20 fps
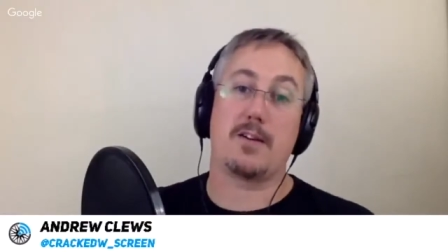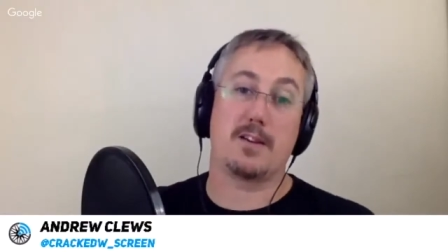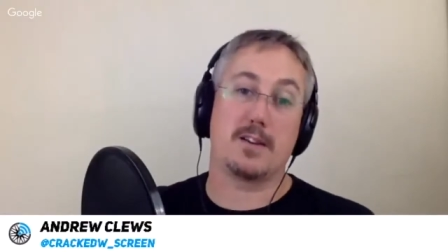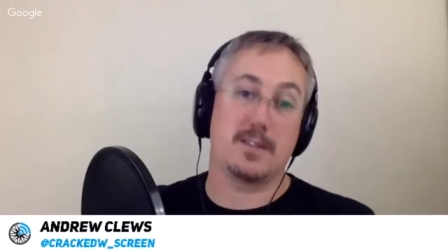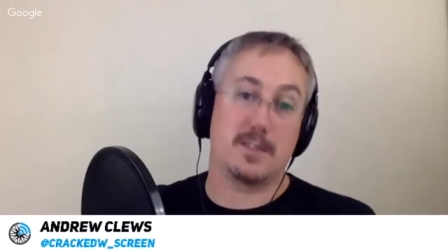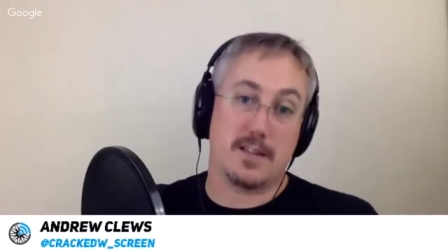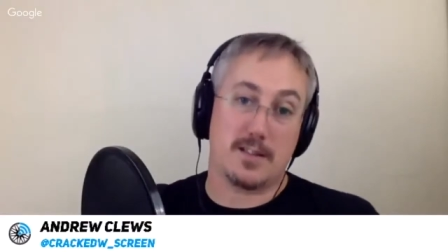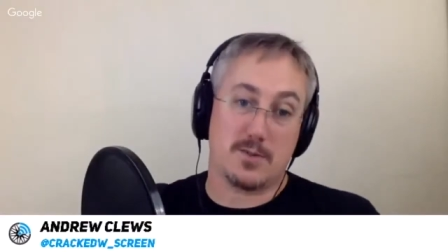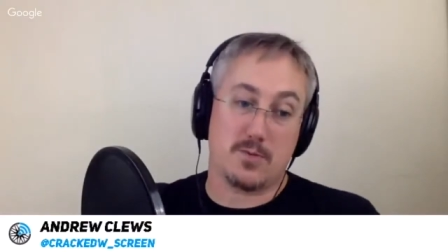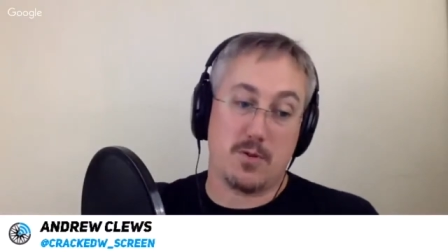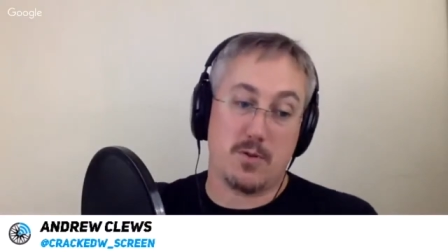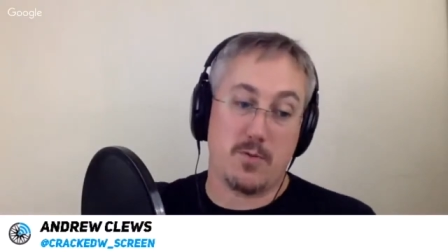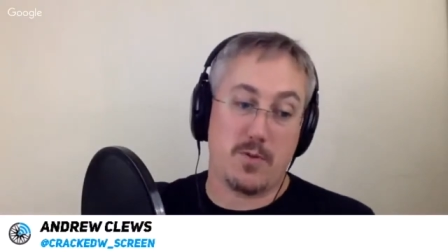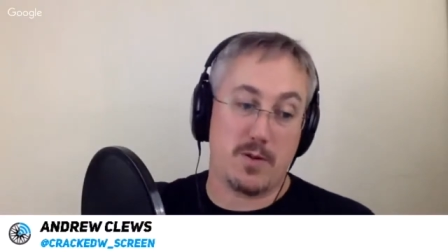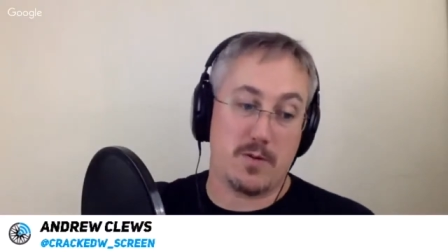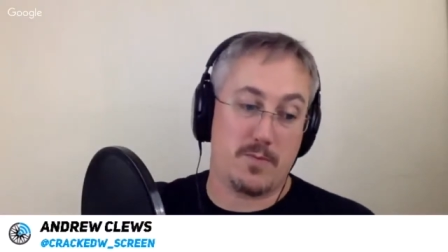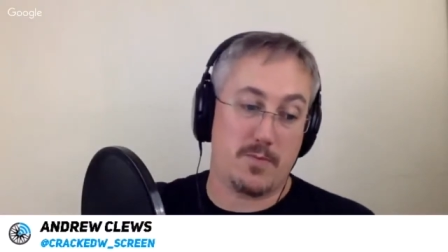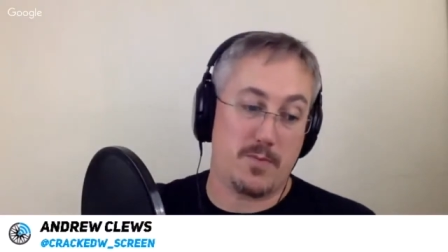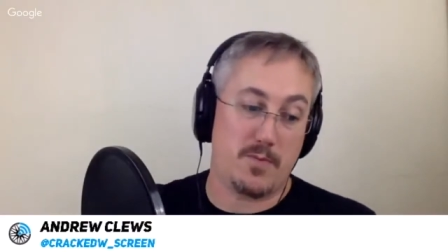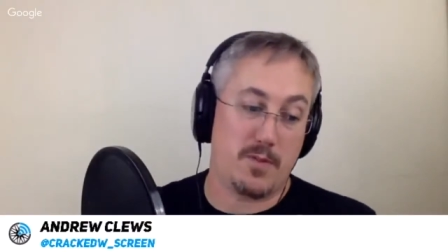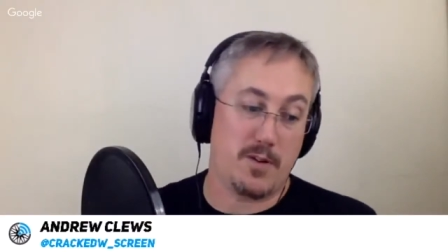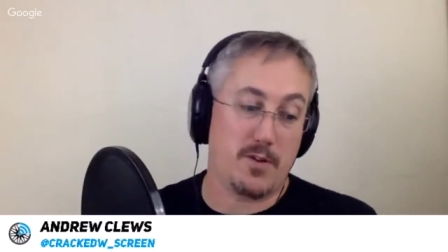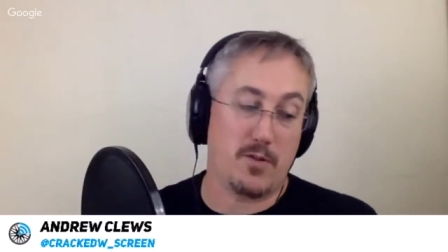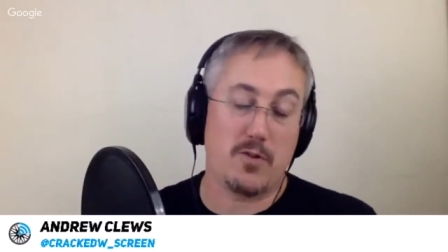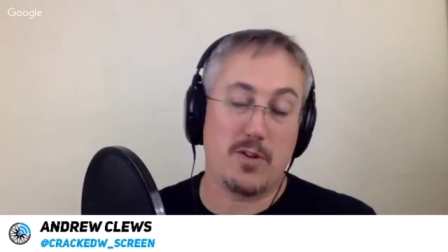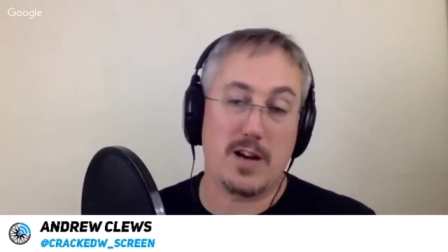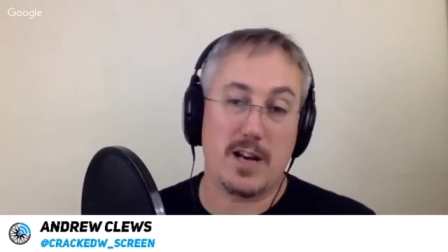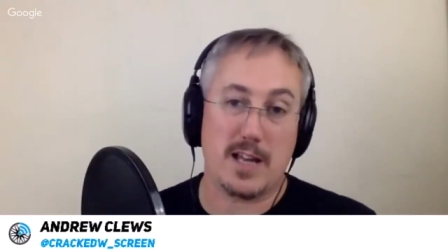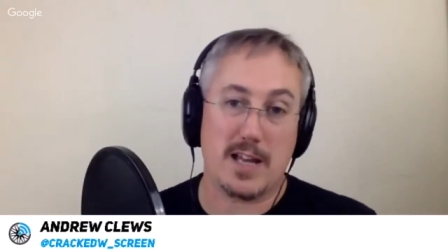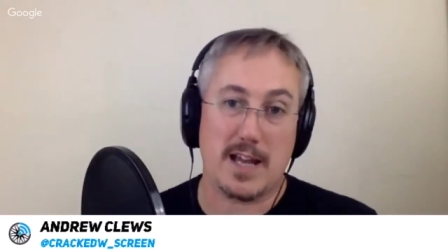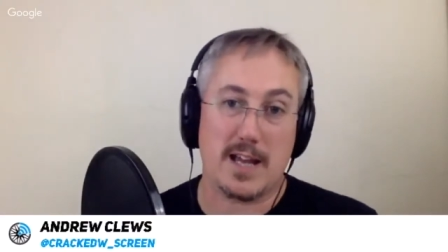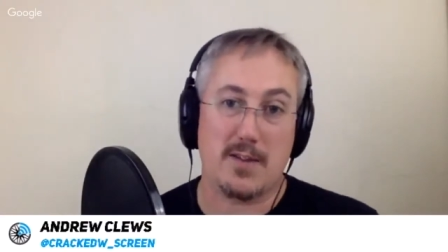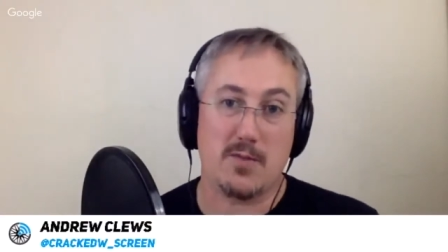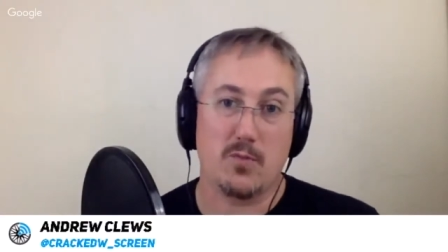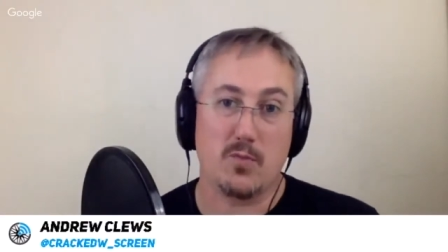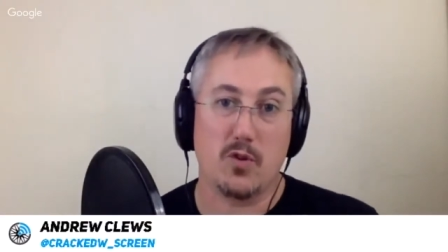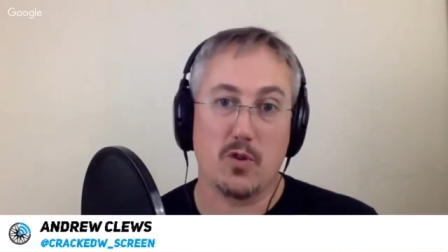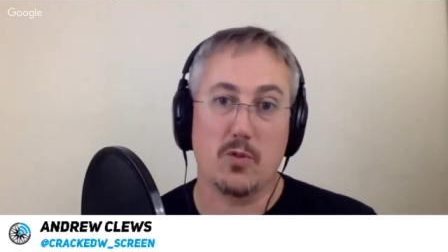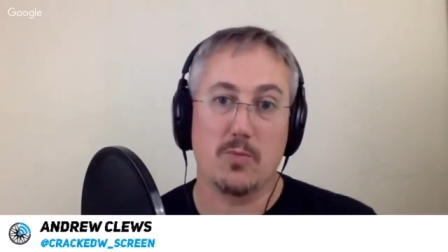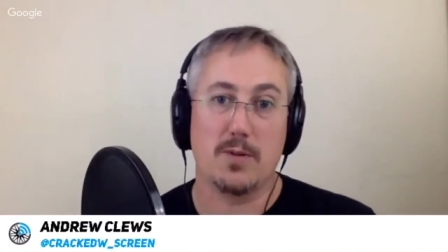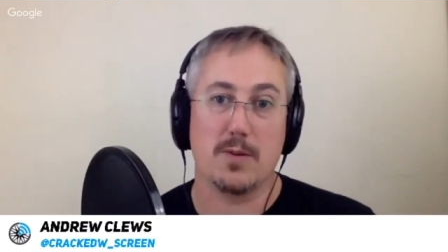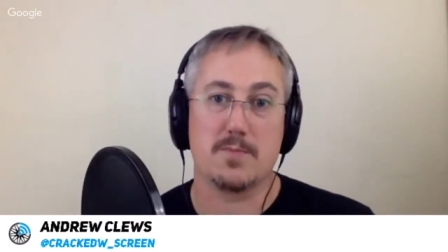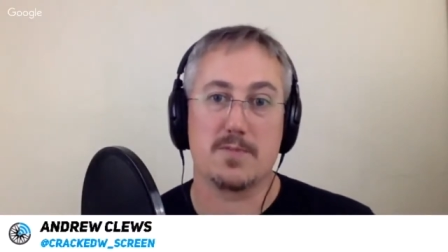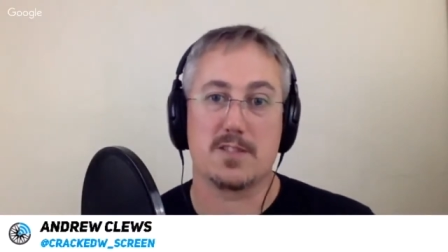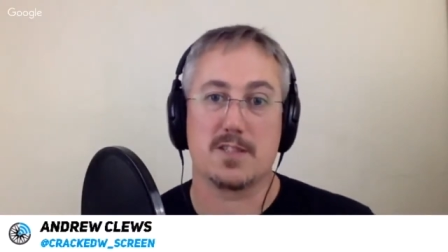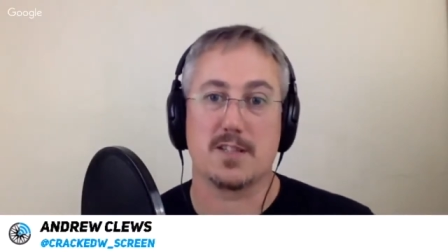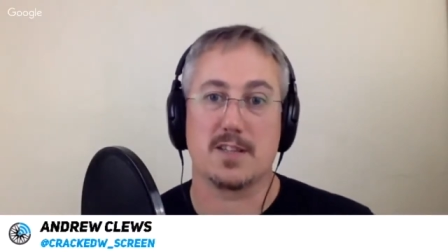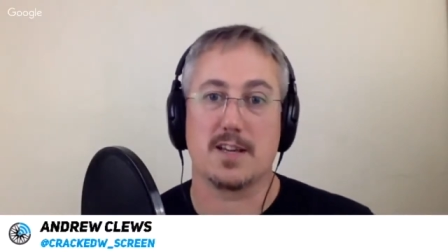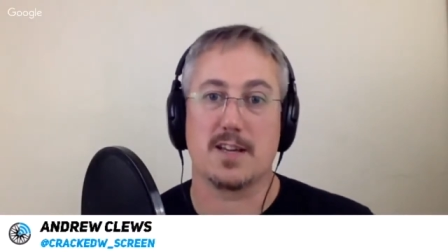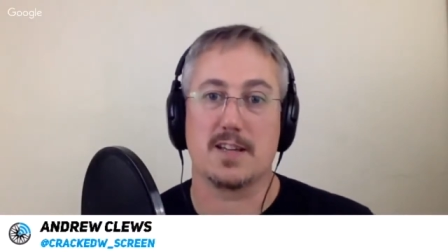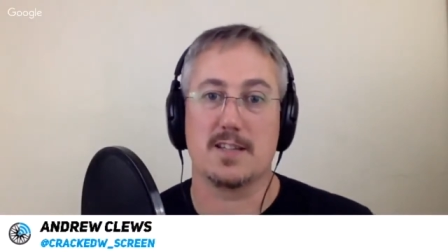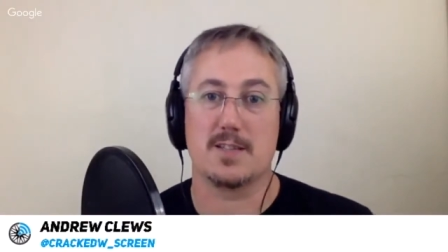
that's what we're already getting warm-ups to that.